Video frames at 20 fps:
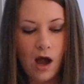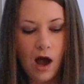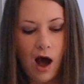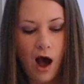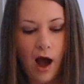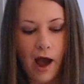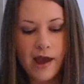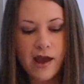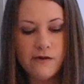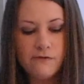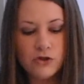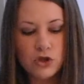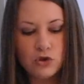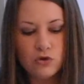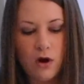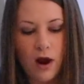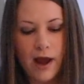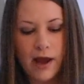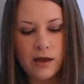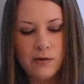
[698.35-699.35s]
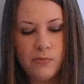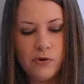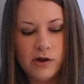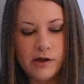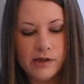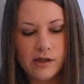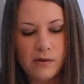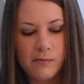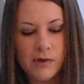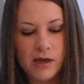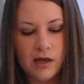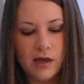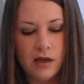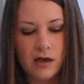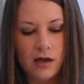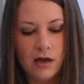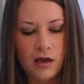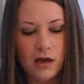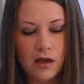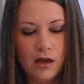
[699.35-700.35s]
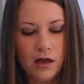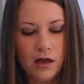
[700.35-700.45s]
I have tried putting them in